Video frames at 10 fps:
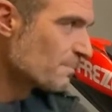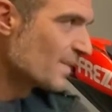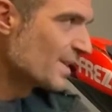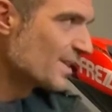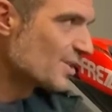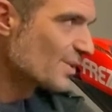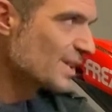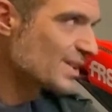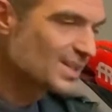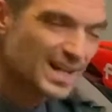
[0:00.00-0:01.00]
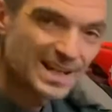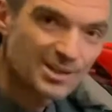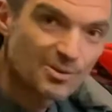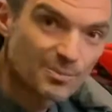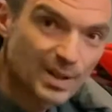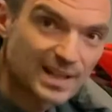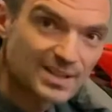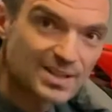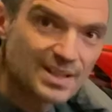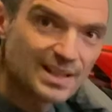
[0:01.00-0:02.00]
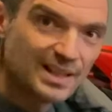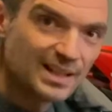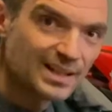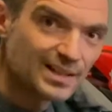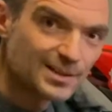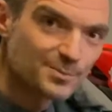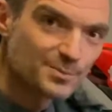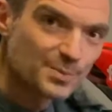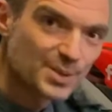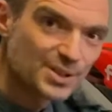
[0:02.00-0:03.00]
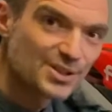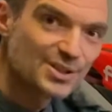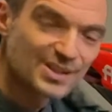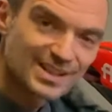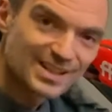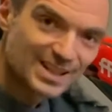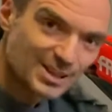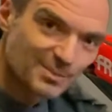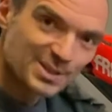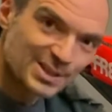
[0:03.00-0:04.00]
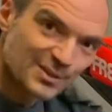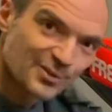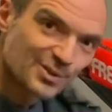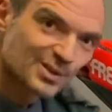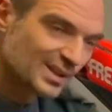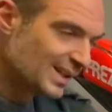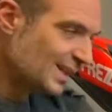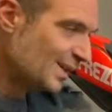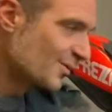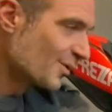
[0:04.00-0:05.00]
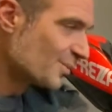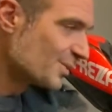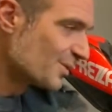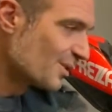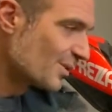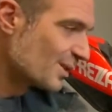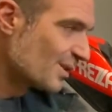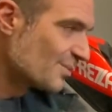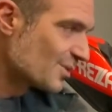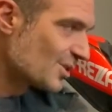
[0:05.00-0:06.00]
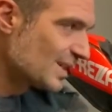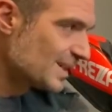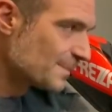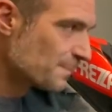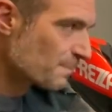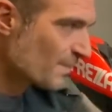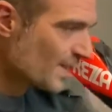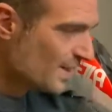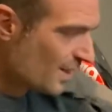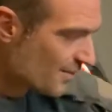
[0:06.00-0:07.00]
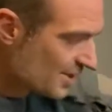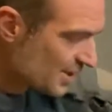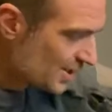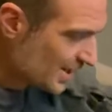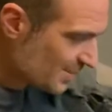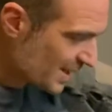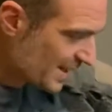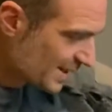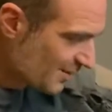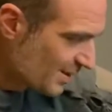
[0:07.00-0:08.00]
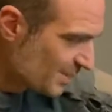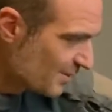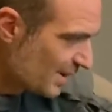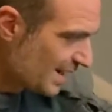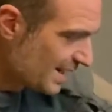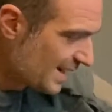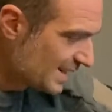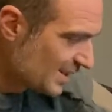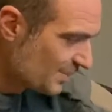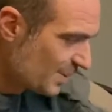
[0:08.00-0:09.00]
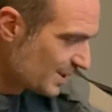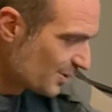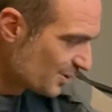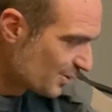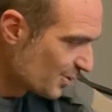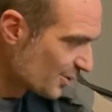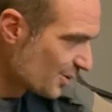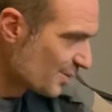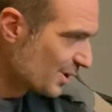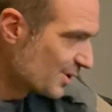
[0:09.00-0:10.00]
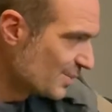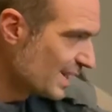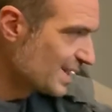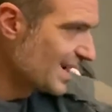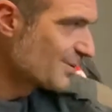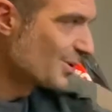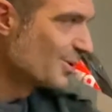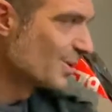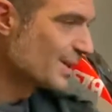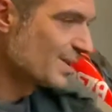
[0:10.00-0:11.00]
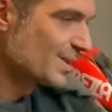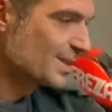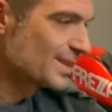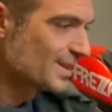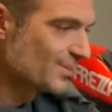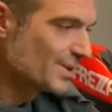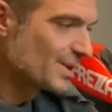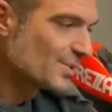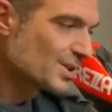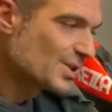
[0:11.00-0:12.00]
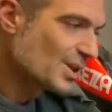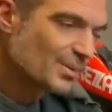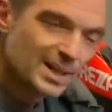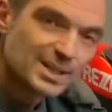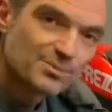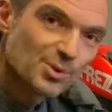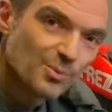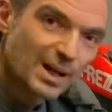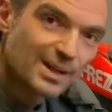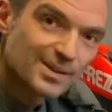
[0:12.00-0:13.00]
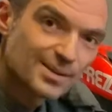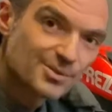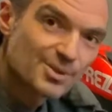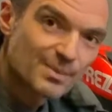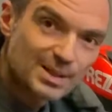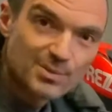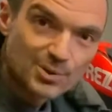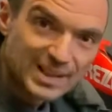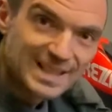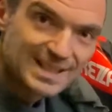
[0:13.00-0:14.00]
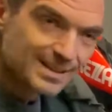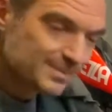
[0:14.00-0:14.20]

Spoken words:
this really isn't that complex, but it's certainly a little bit different from your road-going machine. Obviously you see up here, great big radiator, big oil cooler on the bottom there to help cool it. So when you start making more power, you also make more heat.